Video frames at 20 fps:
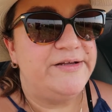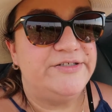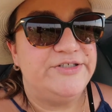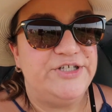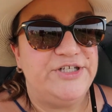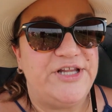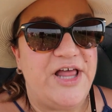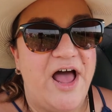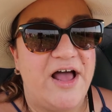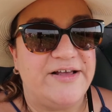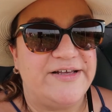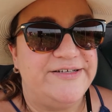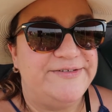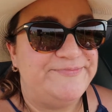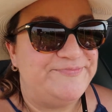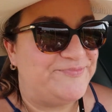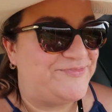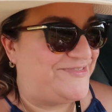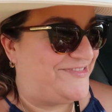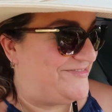That look flattering? Good luck.
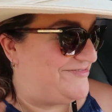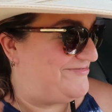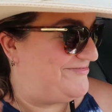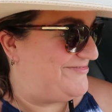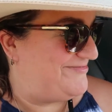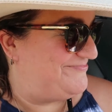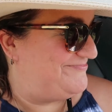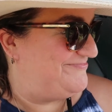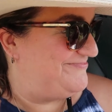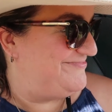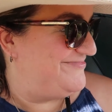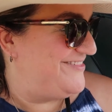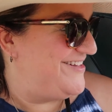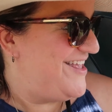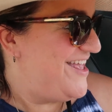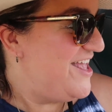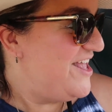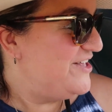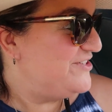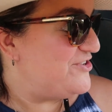it's
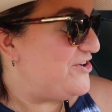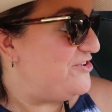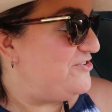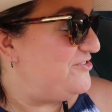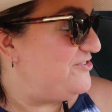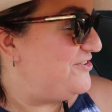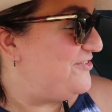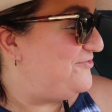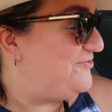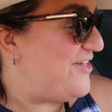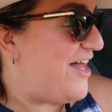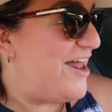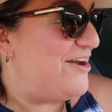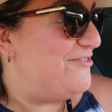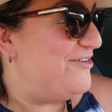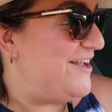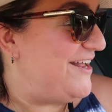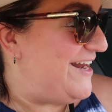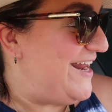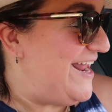hard to look
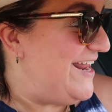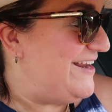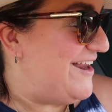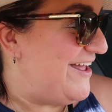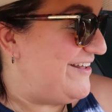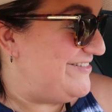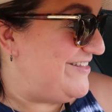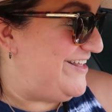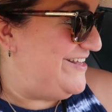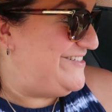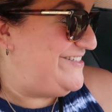flattering in heat like this.